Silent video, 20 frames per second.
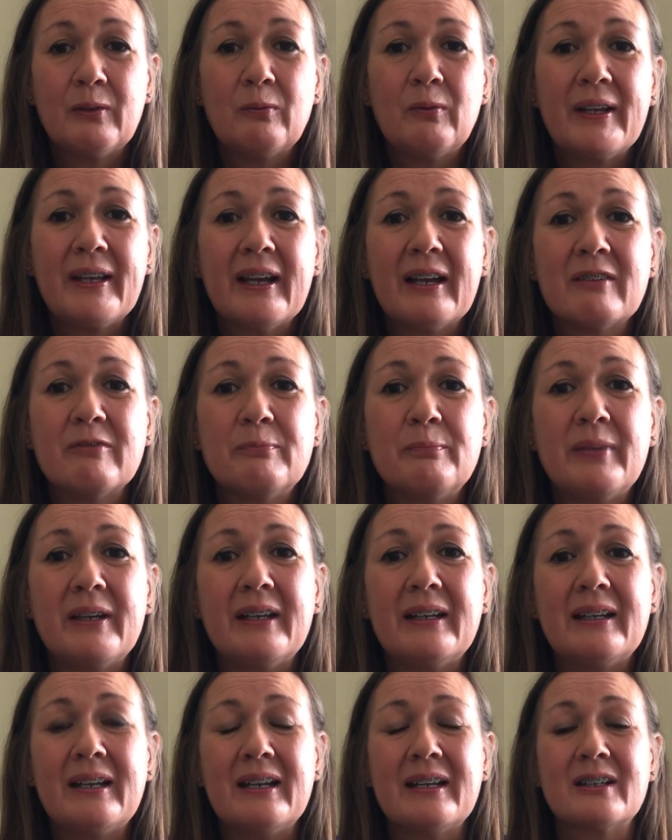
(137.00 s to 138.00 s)
We have
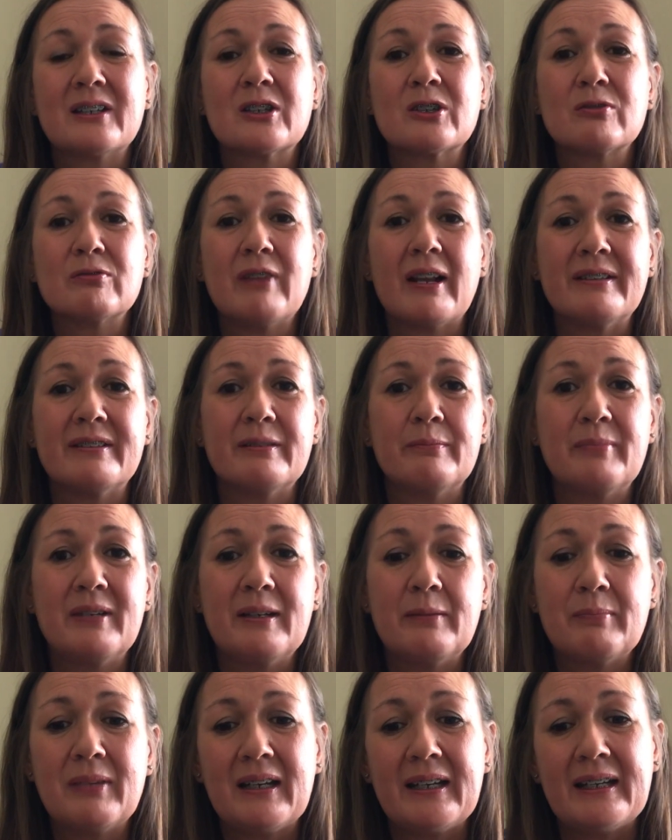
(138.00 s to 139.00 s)
been
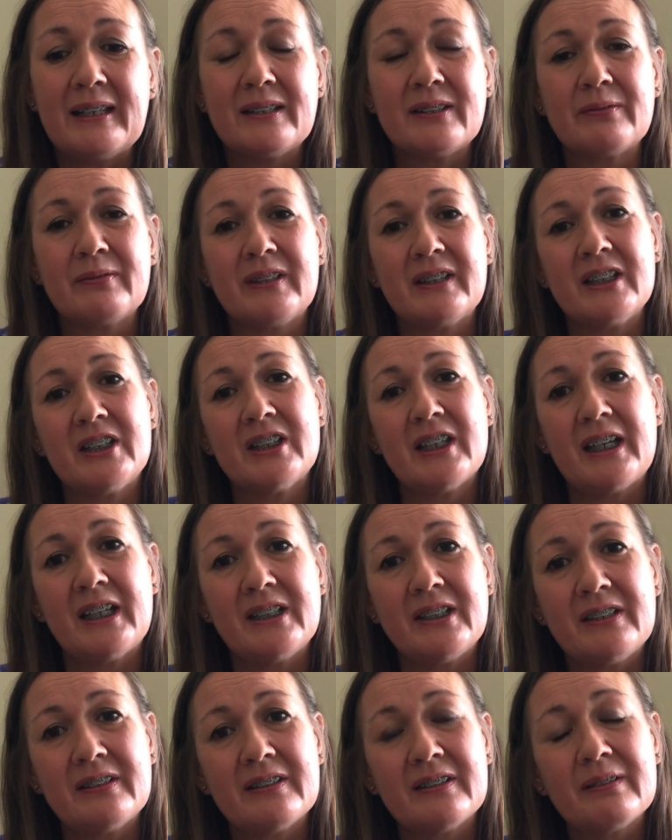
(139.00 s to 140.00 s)
incredibly pleased with the
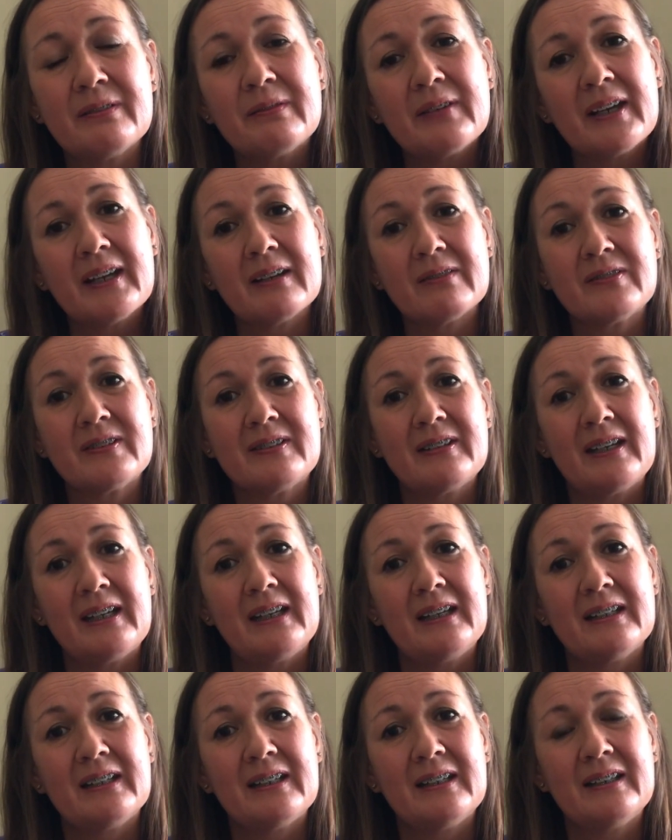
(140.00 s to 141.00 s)
changes that we have
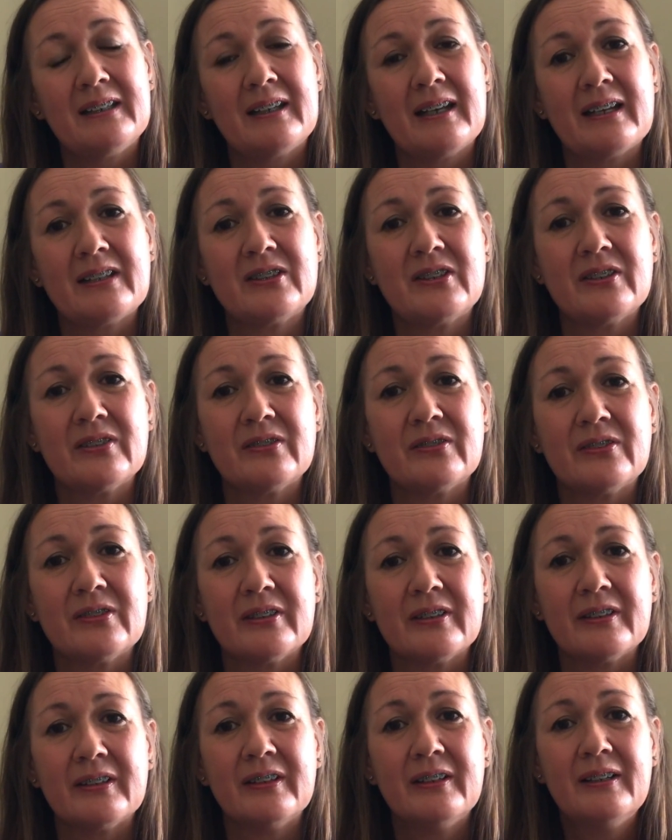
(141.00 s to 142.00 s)
seen in our
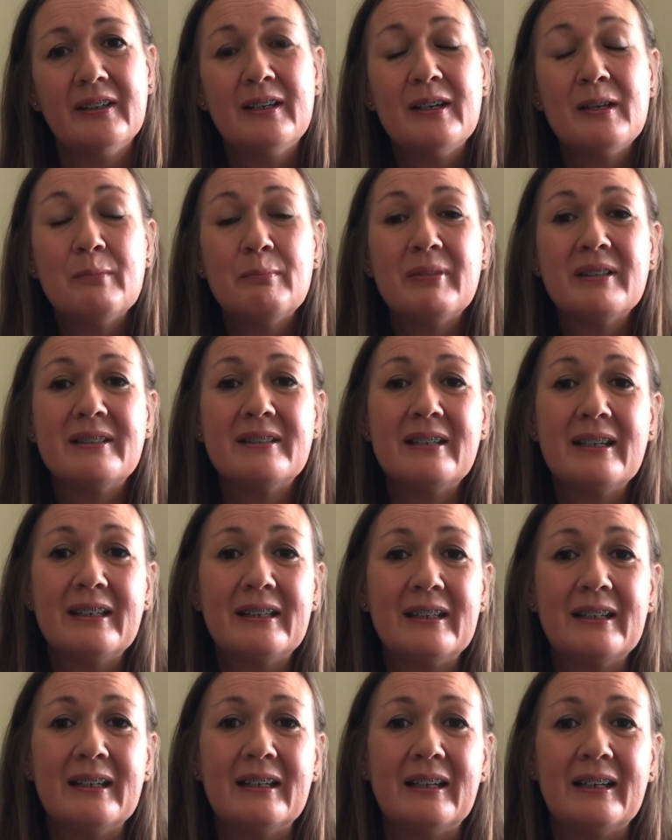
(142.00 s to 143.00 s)
children,
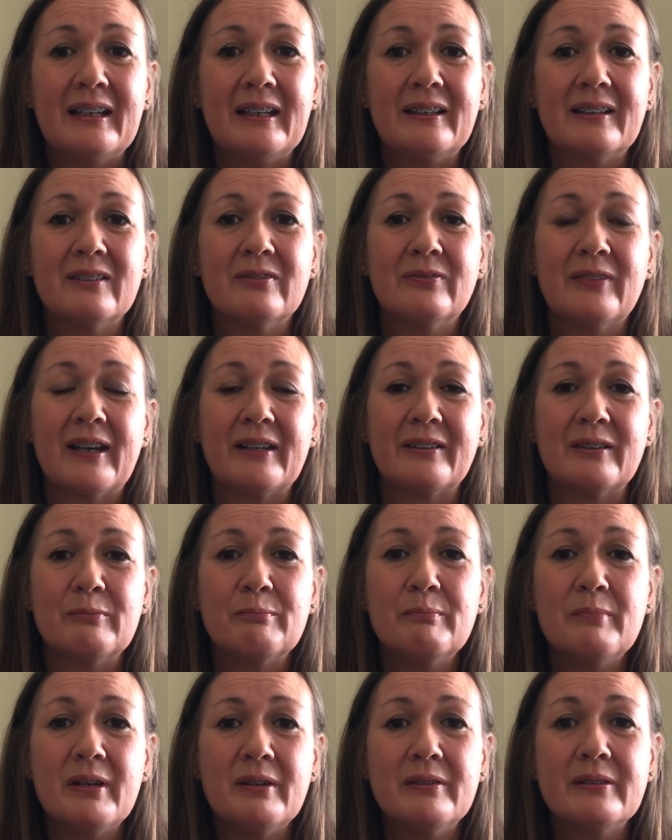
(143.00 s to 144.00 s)
particularly the fact that
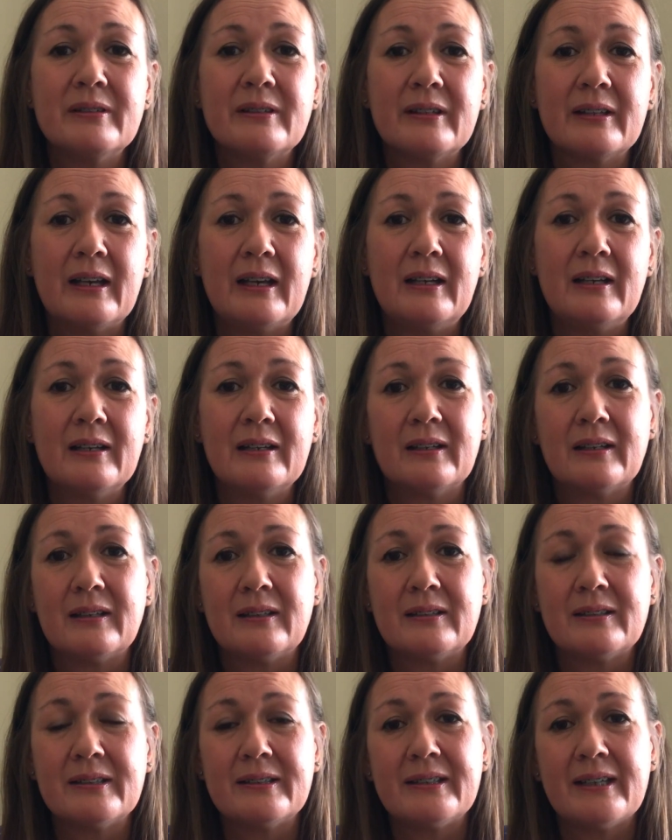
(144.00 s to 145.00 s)
most of their
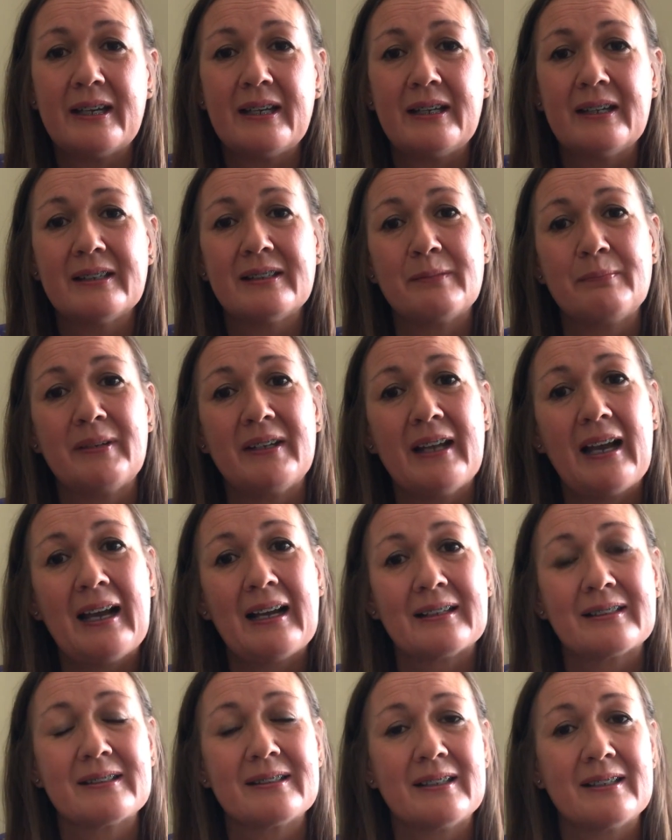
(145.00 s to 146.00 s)
learning to date has been
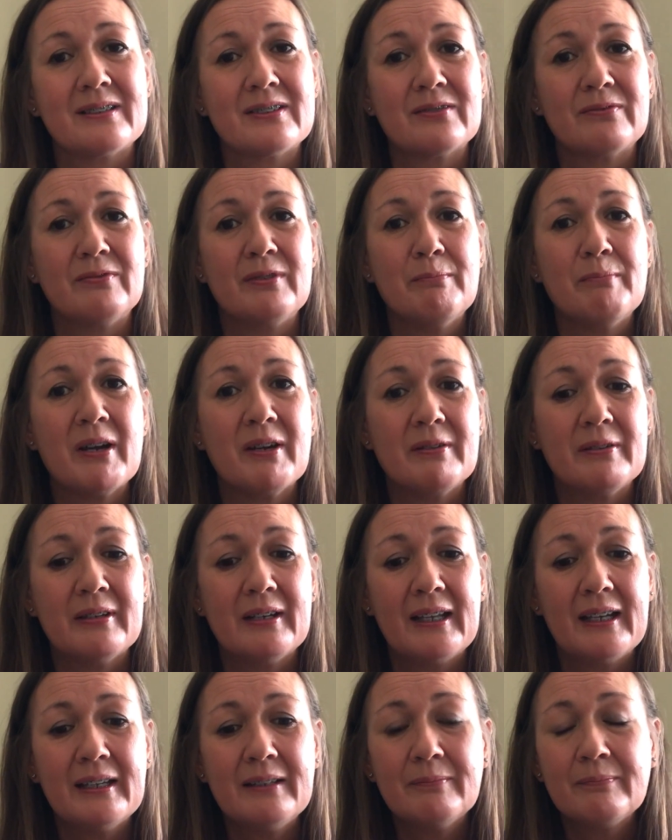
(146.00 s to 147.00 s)
accessed
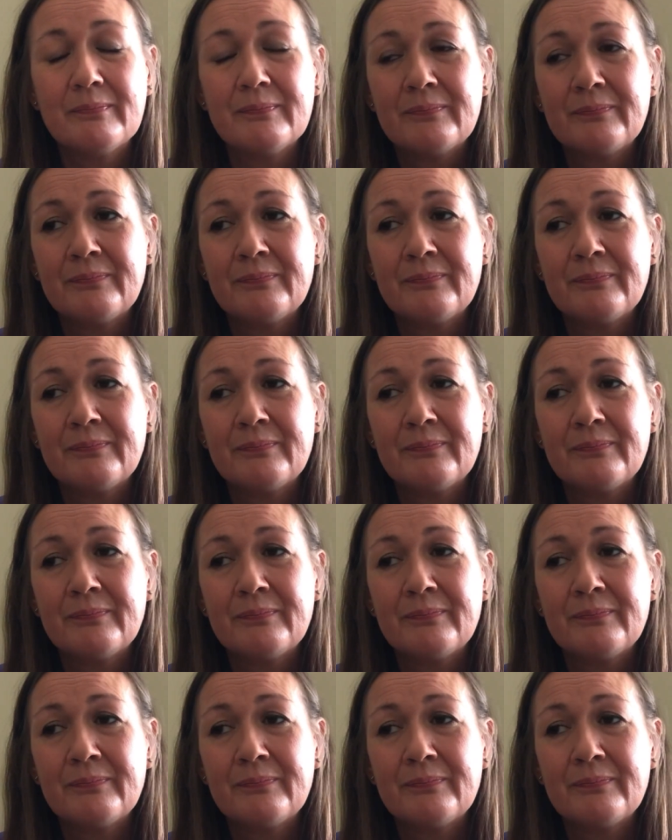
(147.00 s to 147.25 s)
remotely.